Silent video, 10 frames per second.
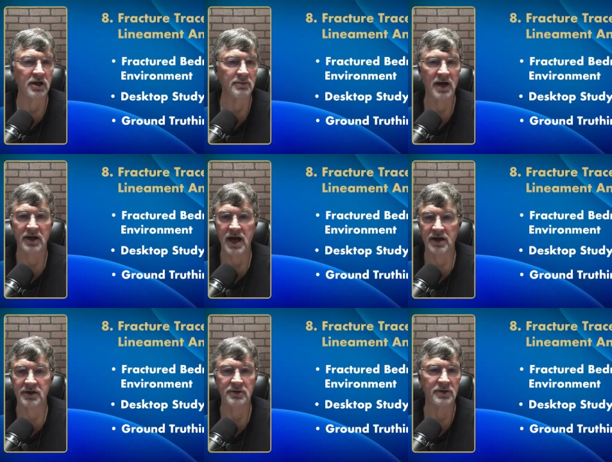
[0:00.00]
talked
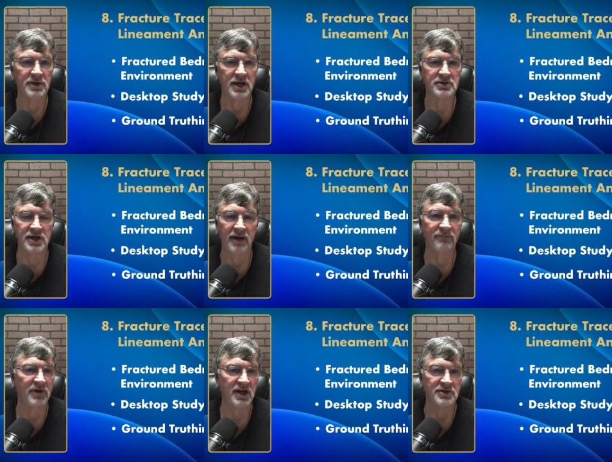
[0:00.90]
about how to do the
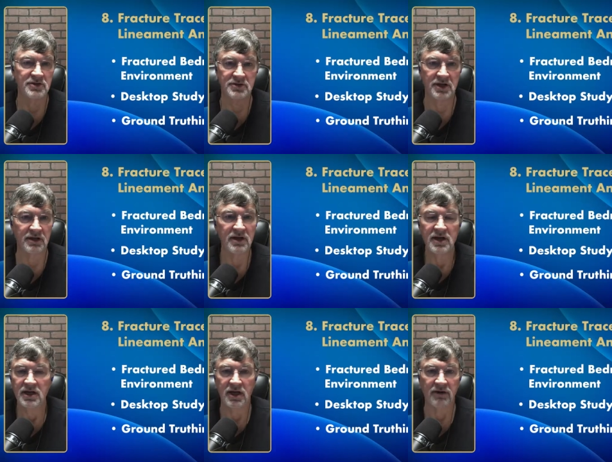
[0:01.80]
desktop phase
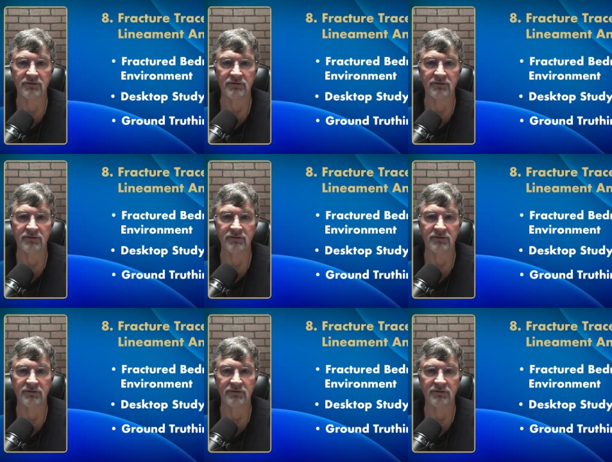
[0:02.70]
using